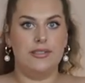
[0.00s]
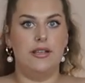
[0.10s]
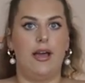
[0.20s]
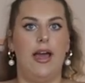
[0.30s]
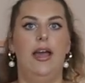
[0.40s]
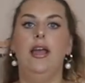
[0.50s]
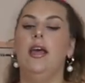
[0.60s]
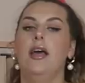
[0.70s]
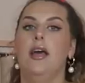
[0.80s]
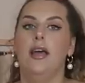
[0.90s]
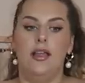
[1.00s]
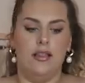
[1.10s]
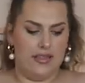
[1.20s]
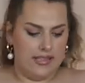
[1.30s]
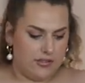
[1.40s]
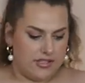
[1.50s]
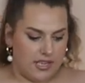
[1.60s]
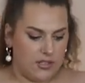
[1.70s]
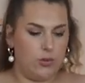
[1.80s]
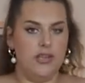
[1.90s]
is, okay, these are a
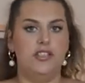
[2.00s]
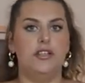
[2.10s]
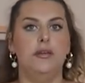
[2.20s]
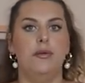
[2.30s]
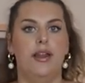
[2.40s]
size 22,